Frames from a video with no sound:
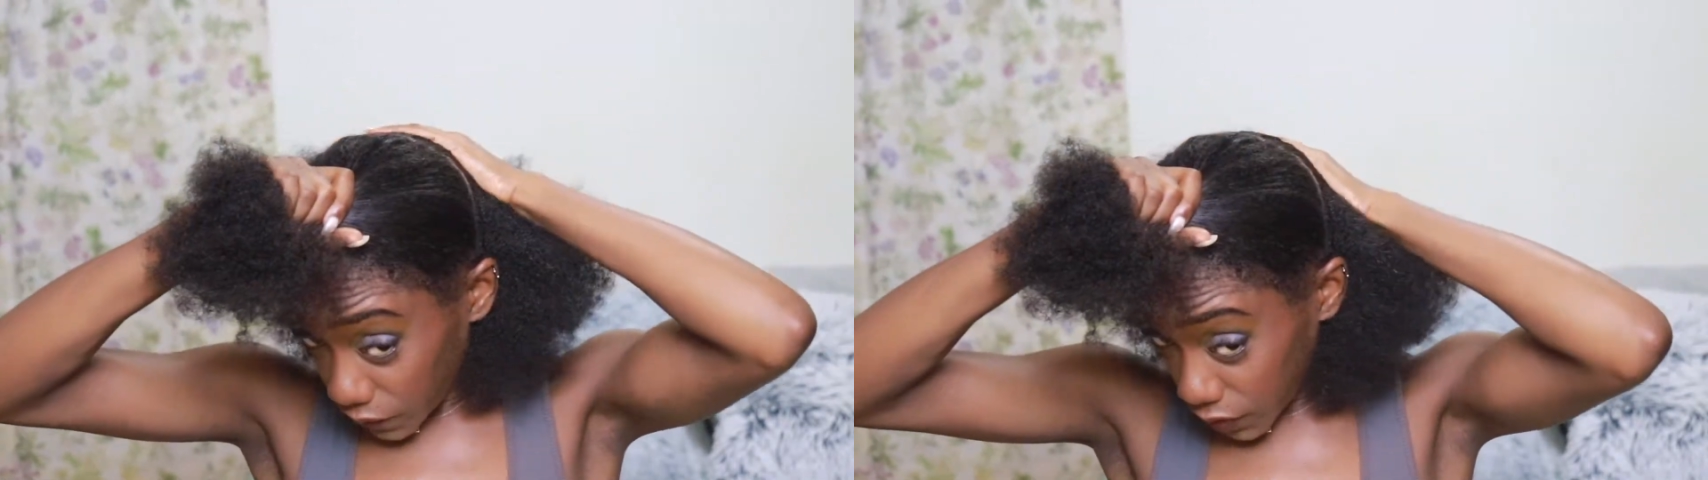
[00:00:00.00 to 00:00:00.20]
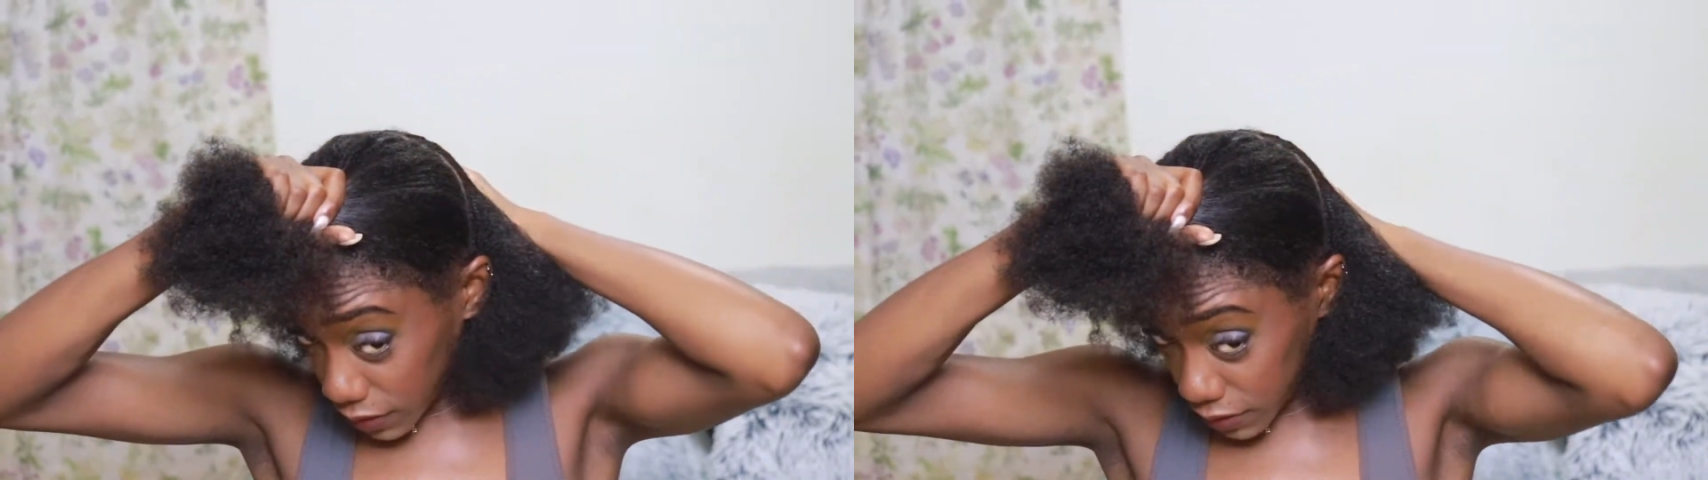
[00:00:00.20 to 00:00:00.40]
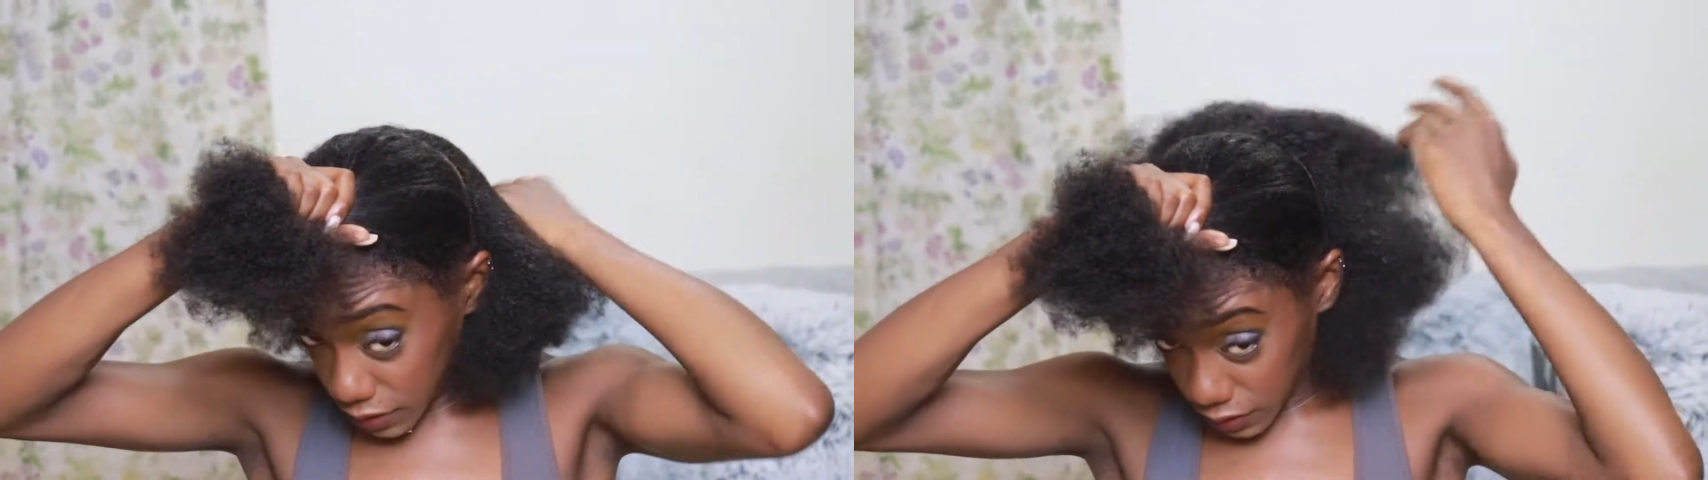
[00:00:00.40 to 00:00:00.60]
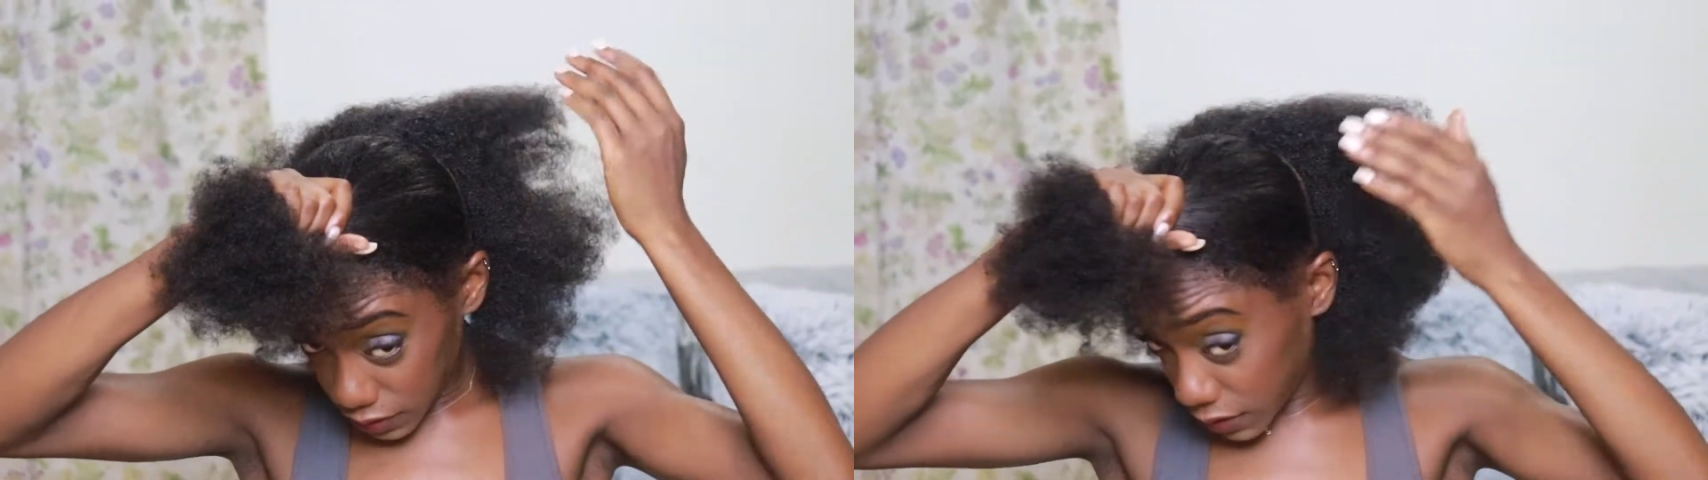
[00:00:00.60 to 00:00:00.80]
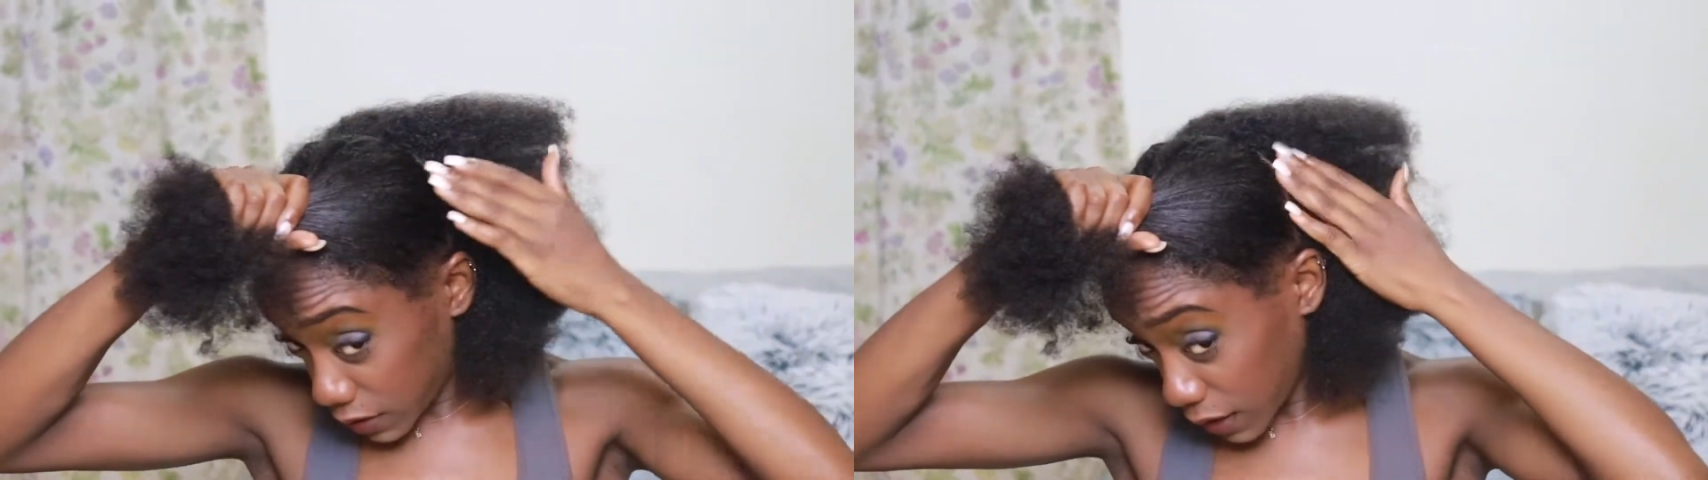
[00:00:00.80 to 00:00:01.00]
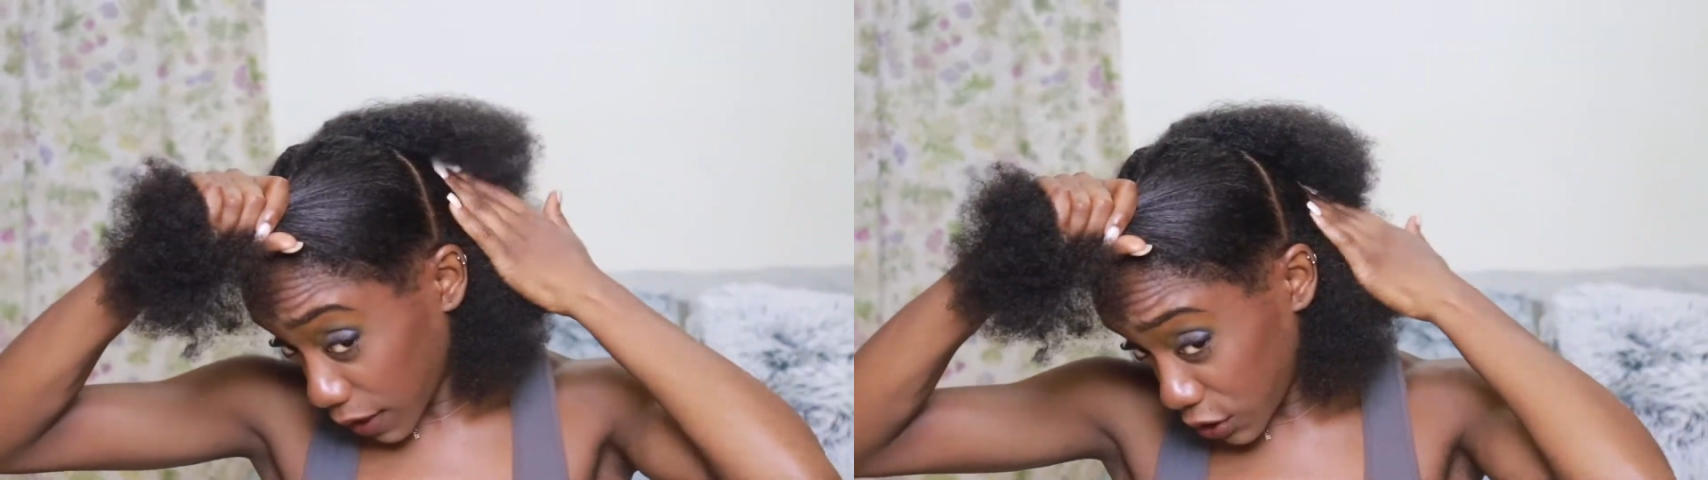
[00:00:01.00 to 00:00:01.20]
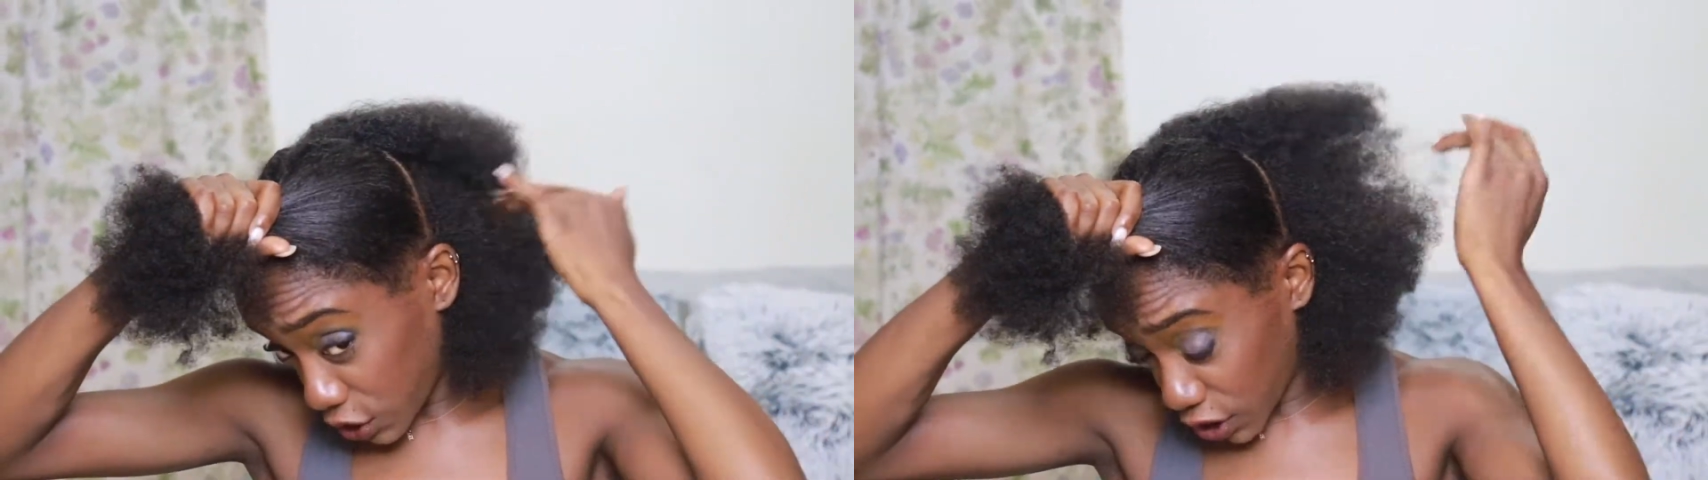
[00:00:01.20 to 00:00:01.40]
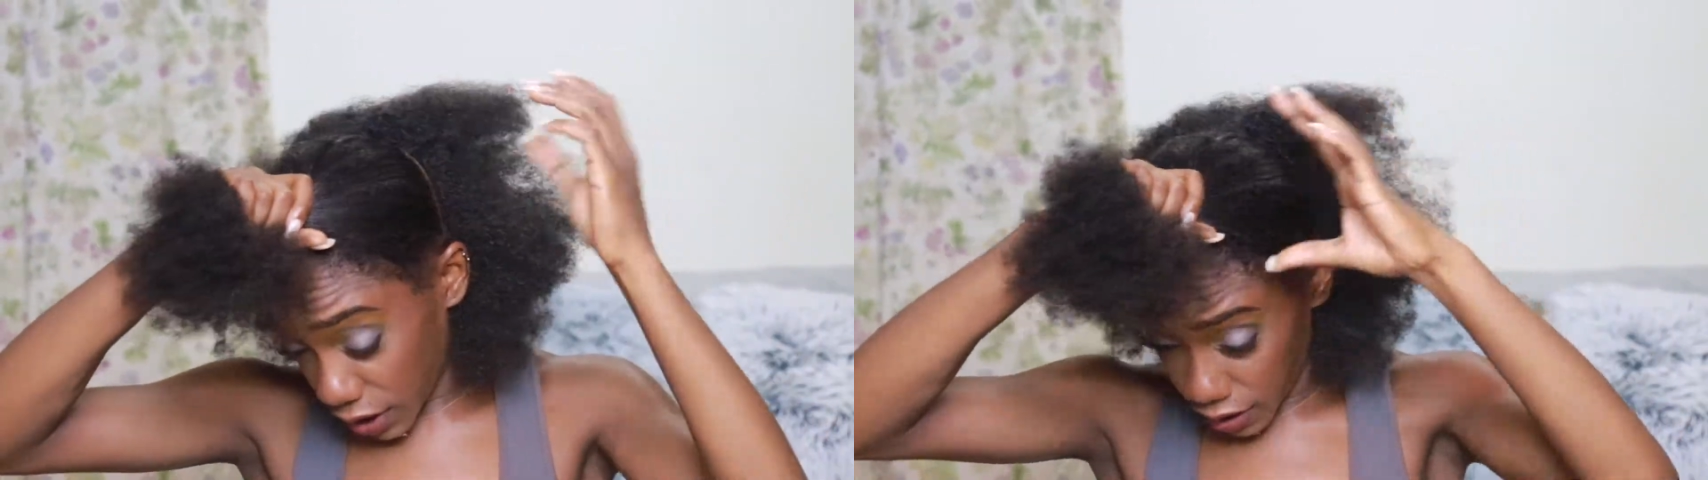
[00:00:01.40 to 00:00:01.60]
first
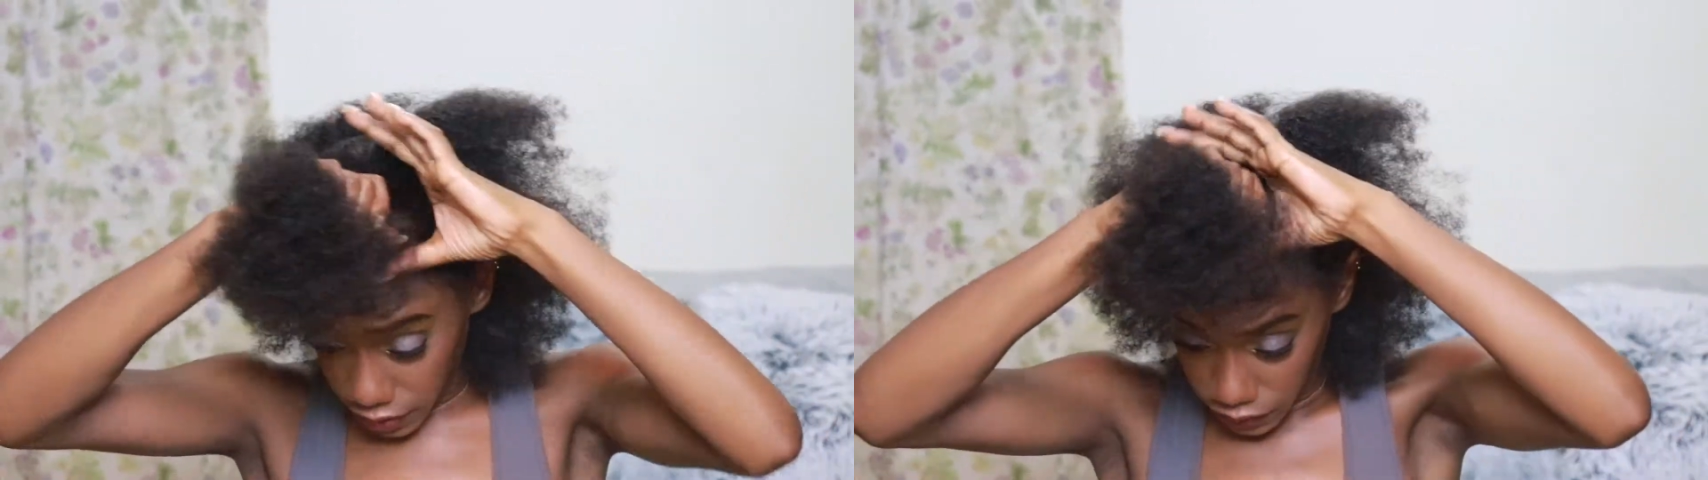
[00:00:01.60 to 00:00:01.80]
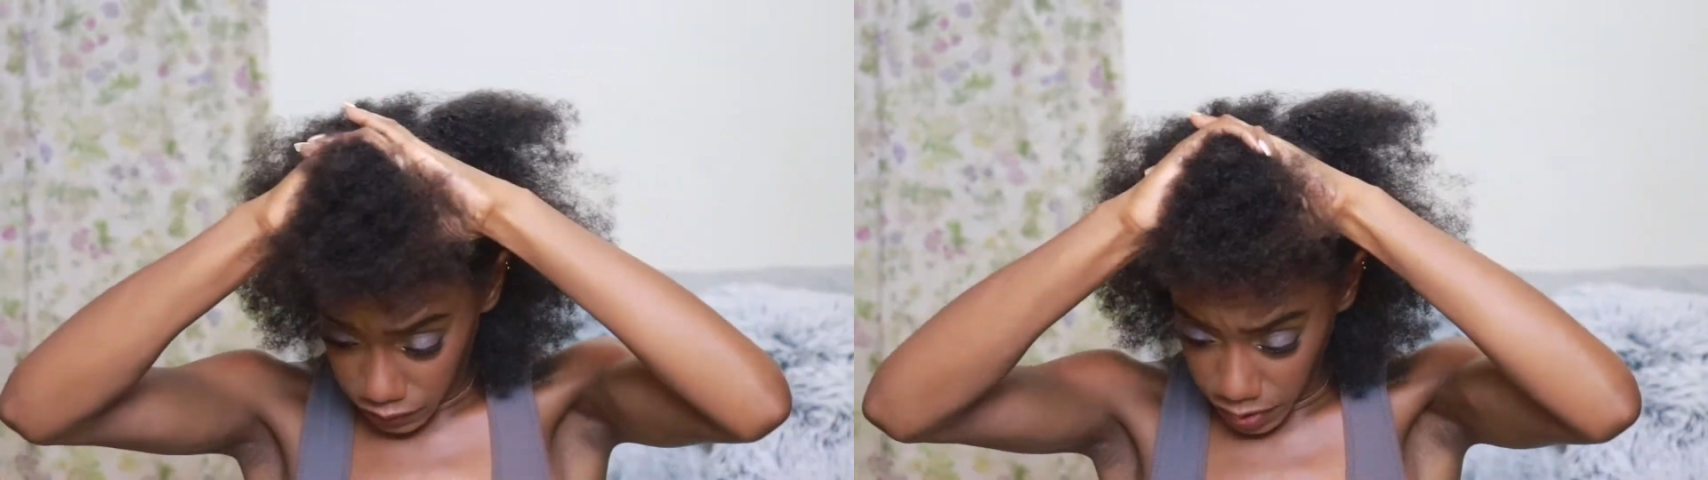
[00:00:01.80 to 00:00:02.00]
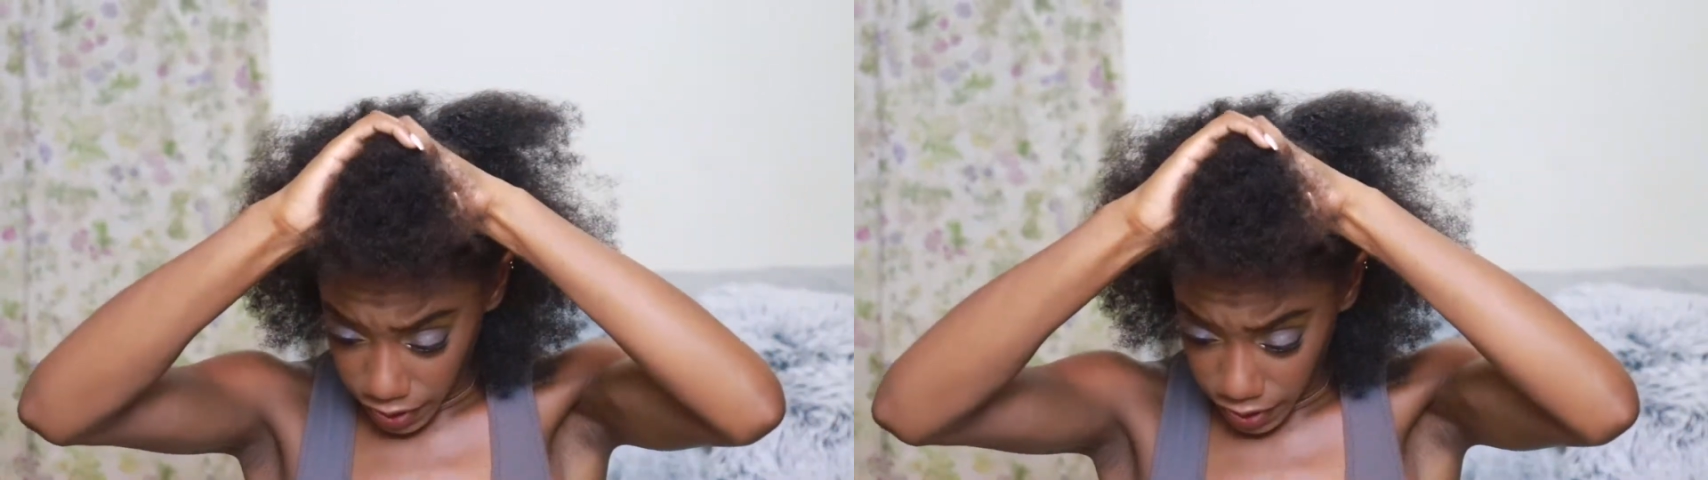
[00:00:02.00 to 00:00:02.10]
section of my